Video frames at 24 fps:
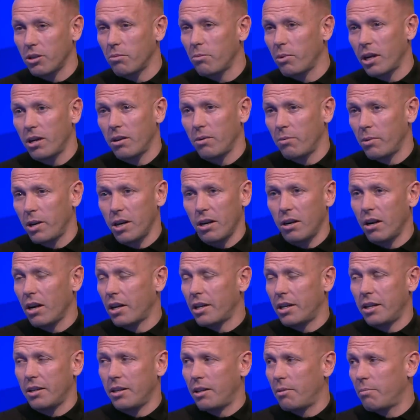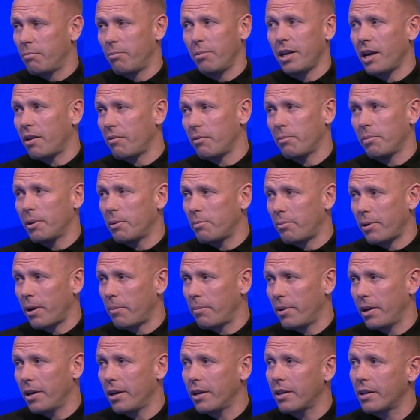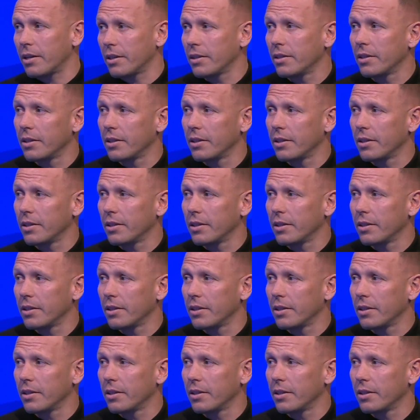and we're we're lucky we have them in the Premier League. Yeah.